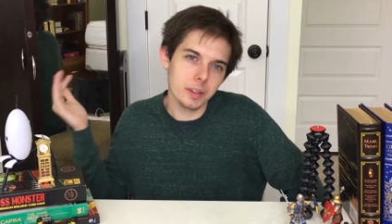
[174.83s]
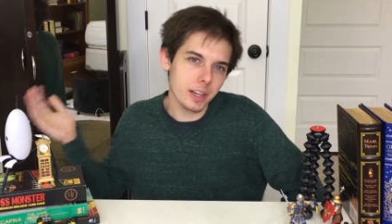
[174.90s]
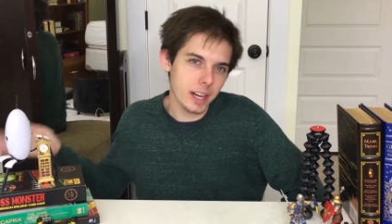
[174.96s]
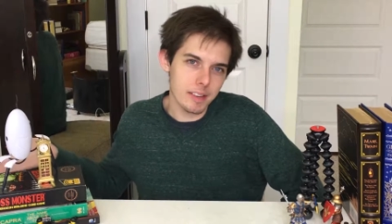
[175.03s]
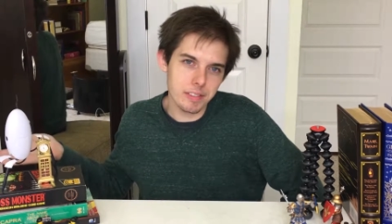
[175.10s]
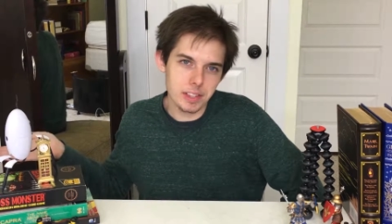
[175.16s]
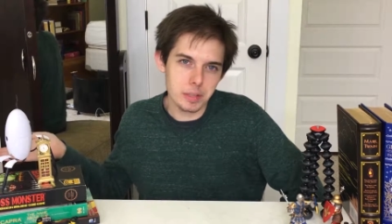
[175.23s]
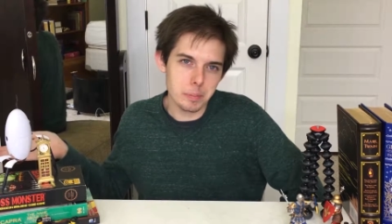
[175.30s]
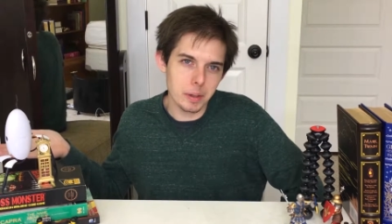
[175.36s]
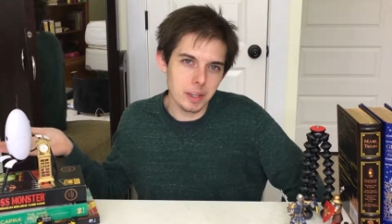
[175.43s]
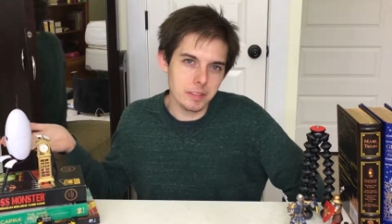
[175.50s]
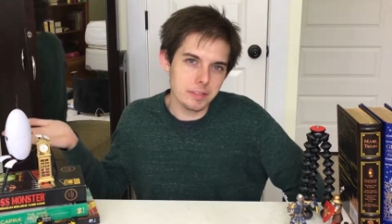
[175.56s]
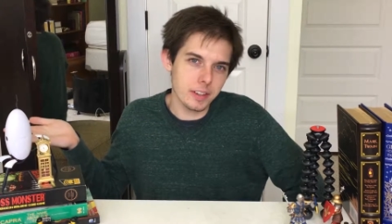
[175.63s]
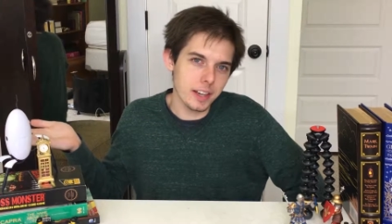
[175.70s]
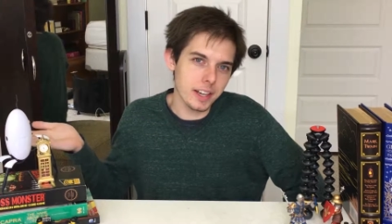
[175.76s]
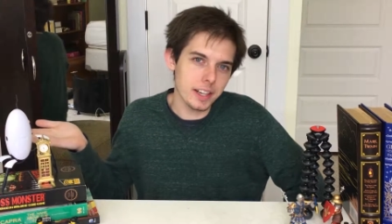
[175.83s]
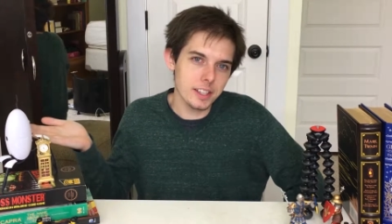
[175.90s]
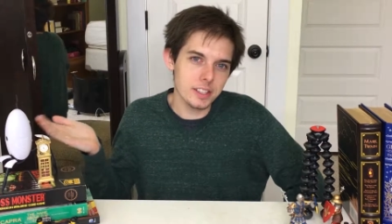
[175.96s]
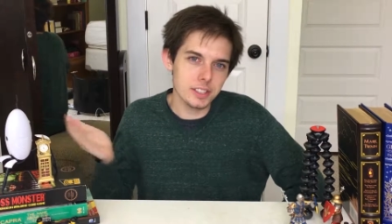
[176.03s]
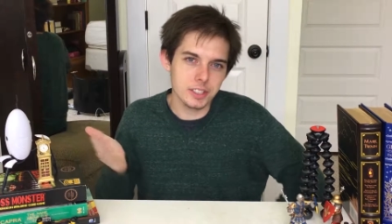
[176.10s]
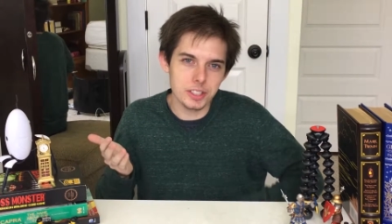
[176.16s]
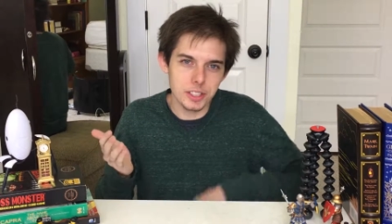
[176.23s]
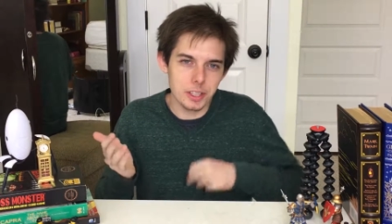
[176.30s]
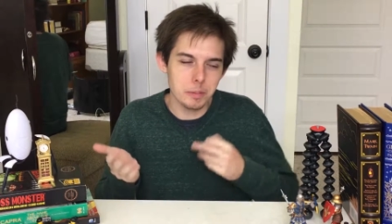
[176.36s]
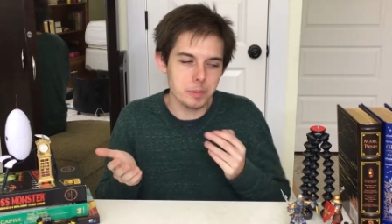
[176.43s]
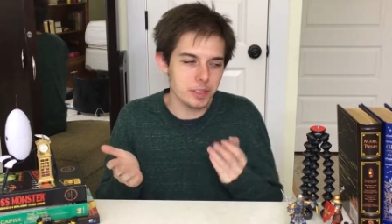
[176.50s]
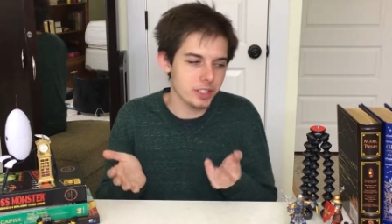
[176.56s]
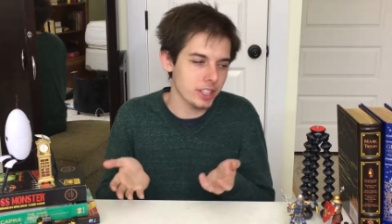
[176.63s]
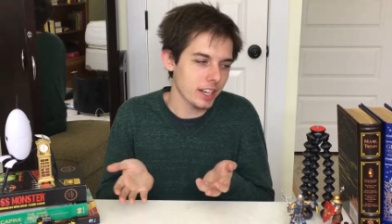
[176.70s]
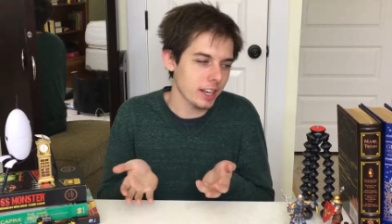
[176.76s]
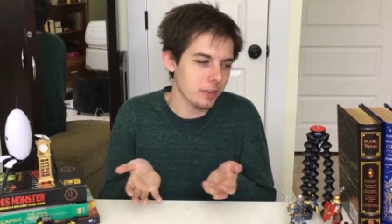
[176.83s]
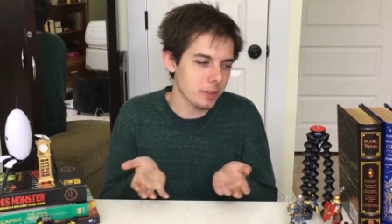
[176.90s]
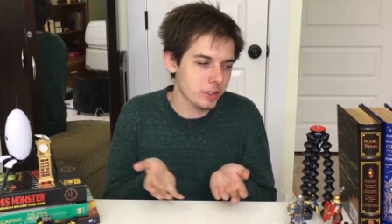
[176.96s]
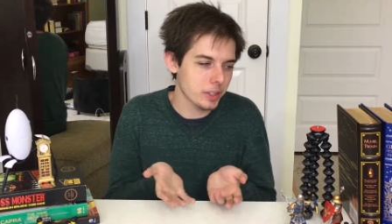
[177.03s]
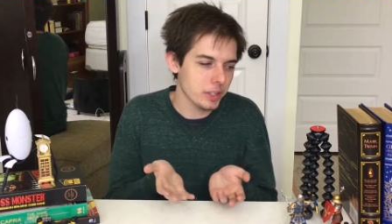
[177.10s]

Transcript: are having the bonfire, so I'm just like, well,